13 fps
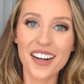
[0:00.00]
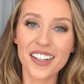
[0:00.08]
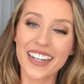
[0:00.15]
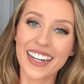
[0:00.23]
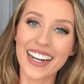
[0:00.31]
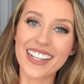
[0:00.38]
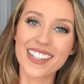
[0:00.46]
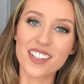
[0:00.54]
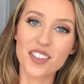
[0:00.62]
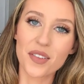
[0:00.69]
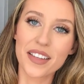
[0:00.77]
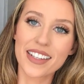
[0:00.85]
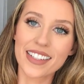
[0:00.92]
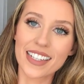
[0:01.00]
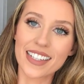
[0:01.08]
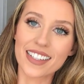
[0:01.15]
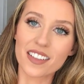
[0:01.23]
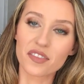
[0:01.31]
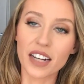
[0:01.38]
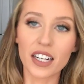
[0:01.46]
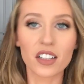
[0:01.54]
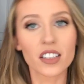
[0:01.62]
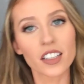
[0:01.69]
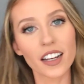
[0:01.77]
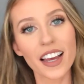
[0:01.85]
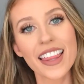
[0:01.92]
All right guys, so this is the final
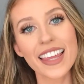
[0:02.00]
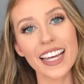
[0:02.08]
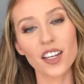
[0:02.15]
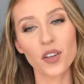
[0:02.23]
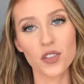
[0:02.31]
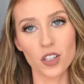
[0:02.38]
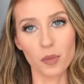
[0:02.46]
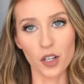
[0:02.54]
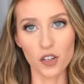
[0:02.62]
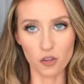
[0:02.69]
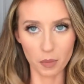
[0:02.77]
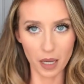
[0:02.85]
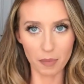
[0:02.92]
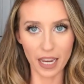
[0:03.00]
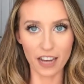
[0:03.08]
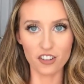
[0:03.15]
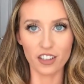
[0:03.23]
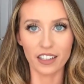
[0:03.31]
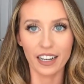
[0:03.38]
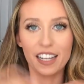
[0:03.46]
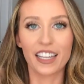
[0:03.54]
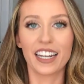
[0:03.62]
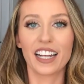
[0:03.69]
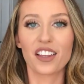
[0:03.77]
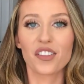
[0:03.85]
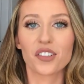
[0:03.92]
look. Thank you so much for being patient and
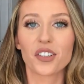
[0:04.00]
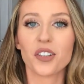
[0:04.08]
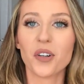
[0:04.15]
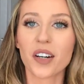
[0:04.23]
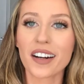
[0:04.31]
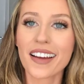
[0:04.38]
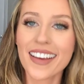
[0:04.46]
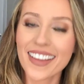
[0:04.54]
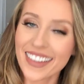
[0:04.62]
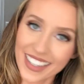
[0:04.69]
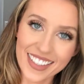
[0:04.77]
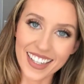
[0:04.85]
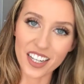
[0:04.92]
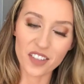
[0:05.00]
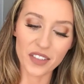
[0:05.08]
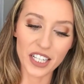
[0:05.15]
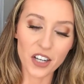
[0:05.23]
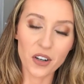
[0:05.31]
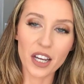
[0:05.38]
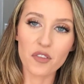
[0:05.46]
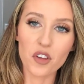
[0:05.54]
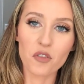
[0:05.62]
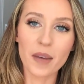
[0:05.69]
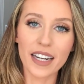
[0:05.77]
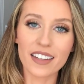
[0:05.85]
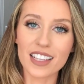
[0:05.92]
getting through the entire video. If
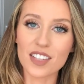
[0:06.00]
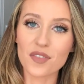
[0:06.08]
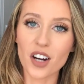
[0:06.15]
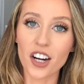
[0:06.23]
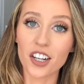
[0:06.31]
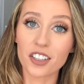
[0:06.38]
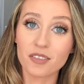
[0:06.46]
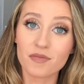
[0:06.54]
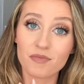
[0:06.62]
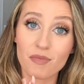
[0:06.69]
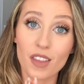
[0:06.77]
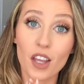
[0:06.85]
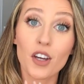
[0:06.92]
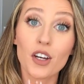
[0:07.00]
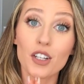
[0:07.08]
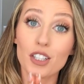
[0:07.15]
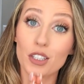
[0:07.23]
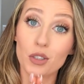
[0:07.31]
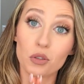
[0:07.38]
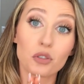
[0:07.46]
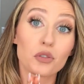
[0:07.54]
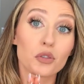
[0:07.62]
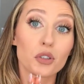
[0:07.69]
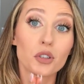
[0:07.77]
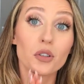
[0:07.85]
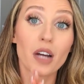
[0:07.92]
you've made it this far, you the
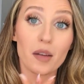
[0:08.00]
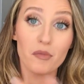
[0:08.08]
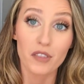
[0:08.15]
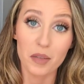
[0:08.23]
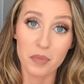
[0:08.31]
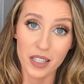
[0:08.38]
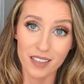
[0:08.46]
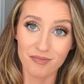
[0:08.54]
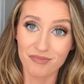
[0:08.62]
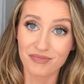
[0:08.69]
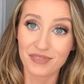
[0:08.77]
true MVP